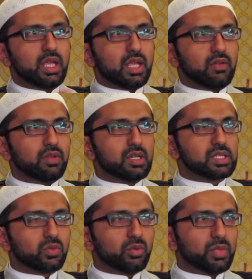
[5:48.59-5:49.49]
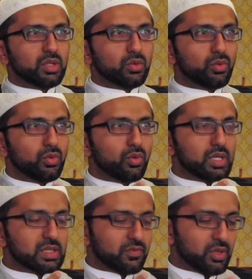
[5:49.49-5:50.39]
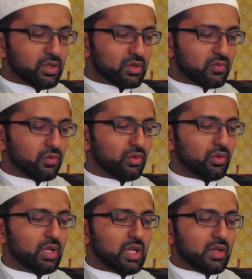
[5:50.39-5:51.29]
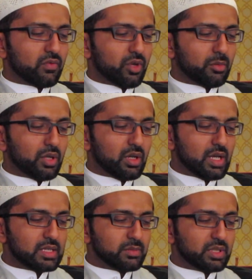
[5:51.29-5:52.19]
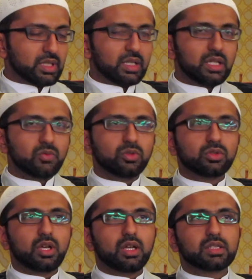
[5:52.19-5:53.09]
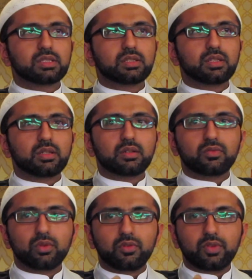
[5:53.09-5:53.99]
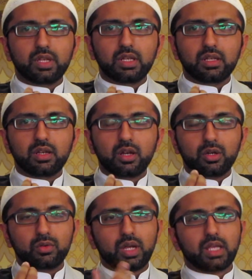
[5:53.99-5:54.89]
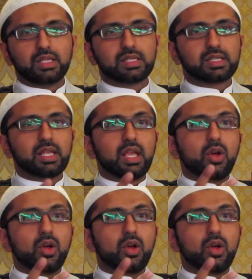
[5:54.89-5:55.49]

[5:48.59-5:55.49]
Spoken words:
If there's a woman who is fearful from her husband that he will not fulfill her rights,